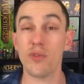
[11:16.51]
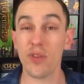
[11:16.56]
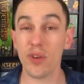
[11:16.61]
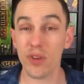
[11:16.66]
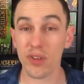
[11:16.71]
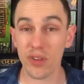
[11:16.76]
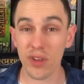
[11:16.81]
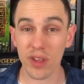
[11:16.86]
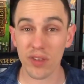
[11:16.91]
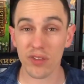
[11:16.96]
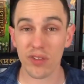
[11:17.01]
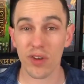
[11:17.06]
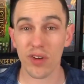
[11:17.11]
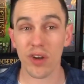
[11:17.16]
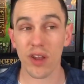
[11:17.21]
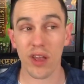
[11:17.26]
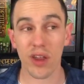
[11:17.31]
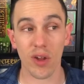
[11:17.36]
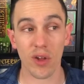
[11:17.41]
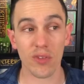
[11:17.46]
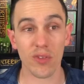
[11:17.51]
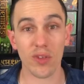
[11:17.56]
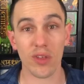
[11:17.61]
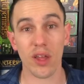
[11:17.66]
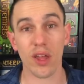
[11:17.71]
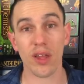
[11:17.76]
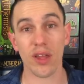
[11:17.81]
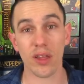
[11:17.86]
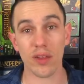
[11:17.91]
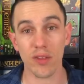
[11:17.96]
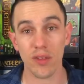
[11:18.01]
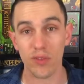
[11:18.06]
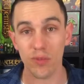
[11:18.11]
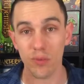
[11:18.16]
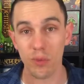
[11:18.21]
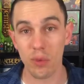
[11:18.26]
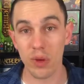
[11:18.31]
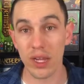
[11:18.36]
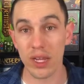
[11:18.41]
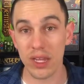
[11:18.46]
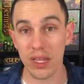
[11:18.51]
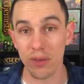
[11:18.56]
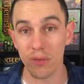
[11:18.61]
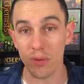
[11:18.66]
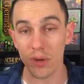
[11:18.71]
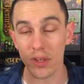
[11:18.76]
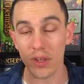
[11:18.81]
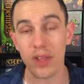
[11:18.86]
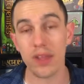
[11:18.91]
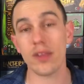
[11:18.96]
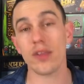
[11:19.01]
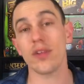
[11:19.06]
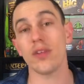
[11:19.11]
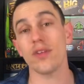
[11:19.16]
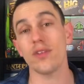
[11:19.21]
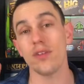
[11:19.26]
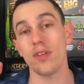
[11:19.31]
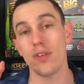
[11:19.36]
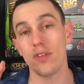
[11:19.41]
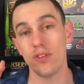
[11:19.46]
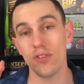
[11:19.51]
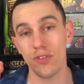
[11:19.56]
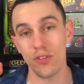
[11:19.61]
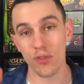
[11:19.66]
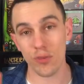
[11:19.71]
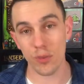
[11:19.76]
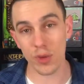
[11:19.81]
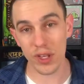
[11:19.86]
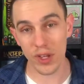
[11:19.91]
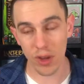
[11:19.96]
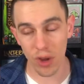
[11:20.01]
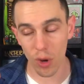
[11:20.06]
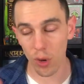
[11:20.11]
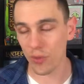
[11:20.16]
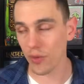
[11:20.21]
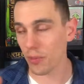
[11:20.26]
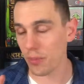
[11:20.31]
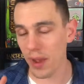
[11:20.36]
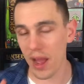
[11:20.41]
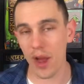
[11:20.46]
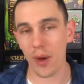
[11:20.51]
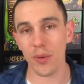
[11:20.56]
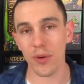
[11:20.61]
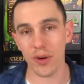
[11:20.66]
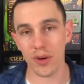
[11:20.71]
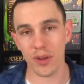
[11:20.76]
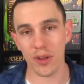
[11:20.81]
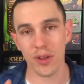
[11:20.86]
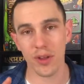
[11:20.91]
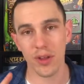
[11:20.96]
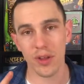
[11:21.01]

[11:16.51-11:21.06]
first next turn and also get like this really ridiculously sweet, overpowered